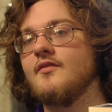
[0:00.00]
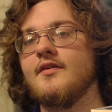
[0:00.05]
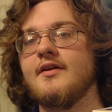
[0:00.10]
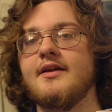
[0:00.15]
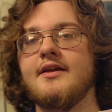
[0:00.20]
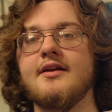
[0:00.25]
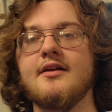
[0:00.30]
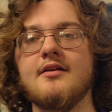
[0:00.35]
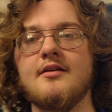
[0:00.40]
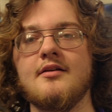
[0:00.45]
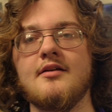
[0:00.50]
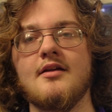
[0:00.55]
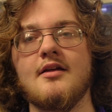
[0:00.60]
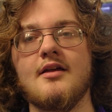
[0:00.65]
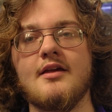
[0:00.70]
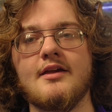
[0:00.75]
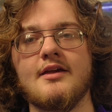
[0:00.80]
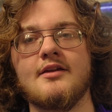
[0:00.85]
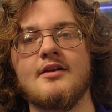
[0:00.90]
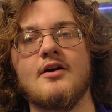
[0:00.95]
over here.
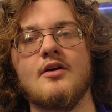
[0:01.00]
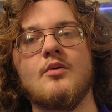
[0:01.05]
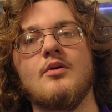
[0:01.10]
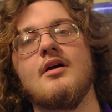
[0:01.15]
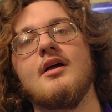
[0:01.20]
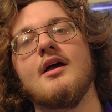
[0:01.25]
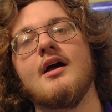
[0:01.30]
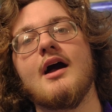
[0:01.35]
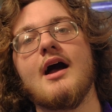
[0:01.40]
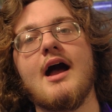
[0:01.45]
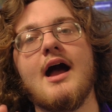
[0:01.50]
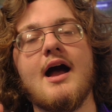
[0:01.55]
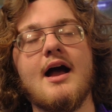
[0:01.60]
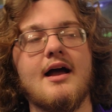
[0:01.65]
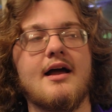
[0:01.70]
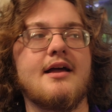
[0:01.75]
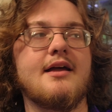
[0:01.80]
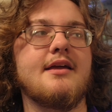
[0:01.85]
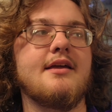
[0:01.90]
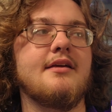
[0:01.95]

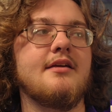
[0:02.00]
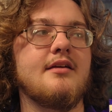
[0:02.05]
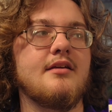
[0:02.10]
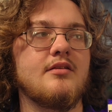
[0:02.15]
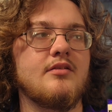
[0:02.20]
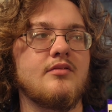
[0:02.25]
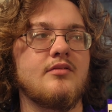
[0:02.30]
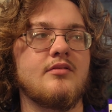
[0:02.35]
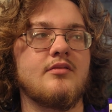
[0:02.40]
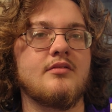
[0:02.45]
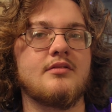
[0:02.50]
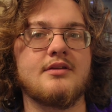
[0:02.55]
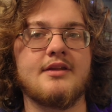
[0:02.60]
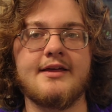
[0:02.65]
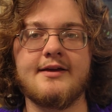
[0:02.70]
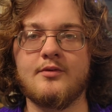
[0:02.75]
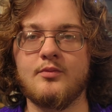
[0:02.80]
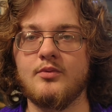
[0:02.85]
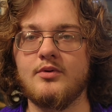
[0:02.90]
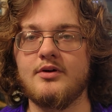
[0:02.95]
I
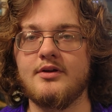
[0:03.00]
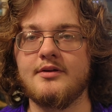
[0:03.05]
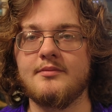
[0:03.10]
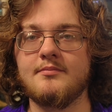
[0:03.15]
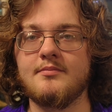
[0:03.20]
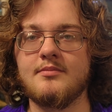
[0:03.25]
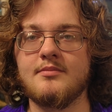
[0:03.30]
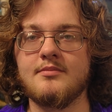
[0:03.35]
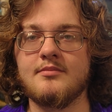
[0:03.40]
like wood.